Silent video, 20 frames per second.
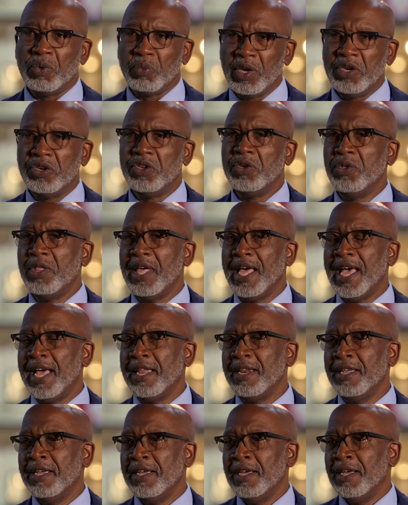When we do
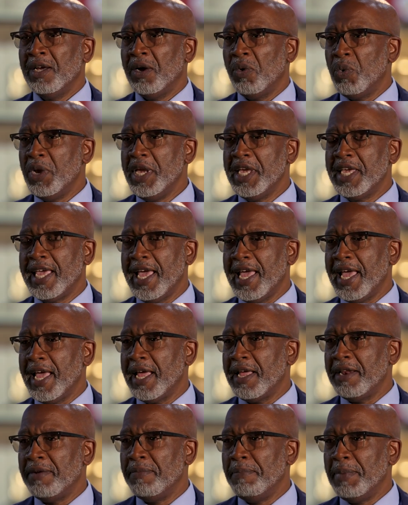that, we
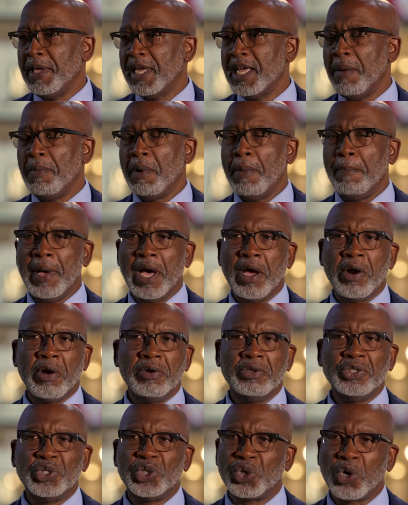can become a
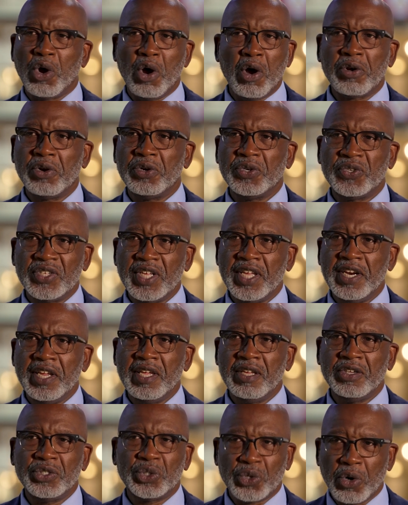better, stronger
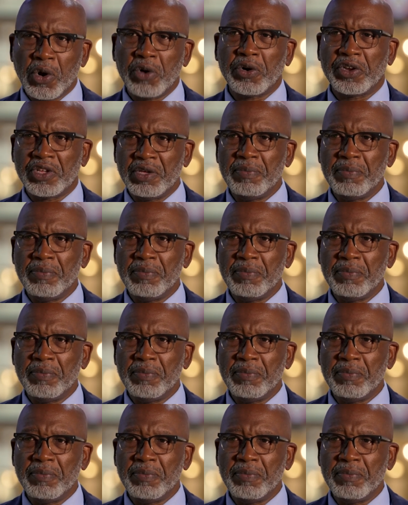city, stronger